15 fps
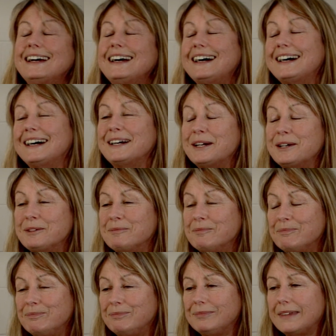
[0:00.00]

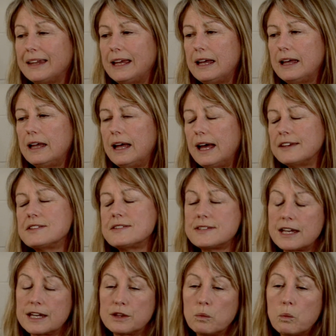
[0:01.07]
As I
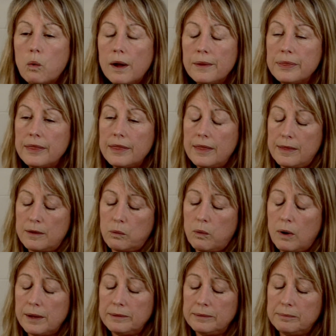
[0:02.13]
say, the
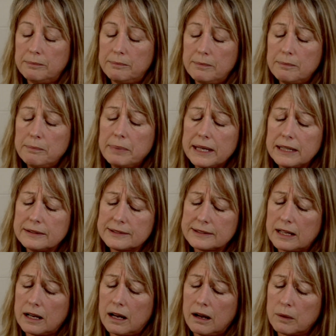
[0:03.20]
one piece
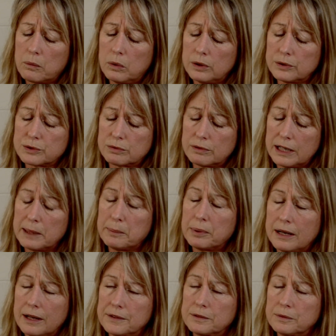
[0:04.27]
that I was really
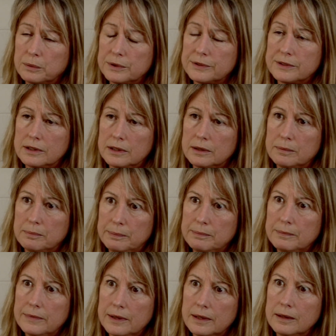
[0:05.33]
proud of was the
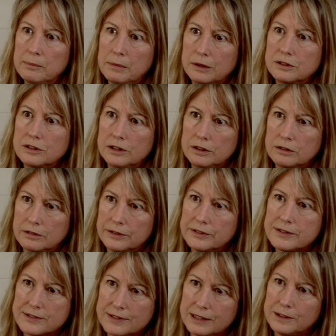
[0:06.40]
motor neuron
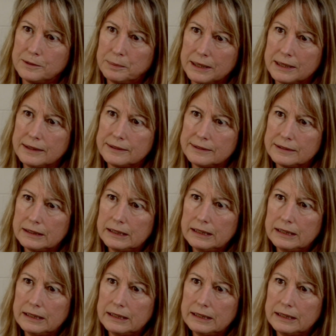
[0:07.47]
disease piece,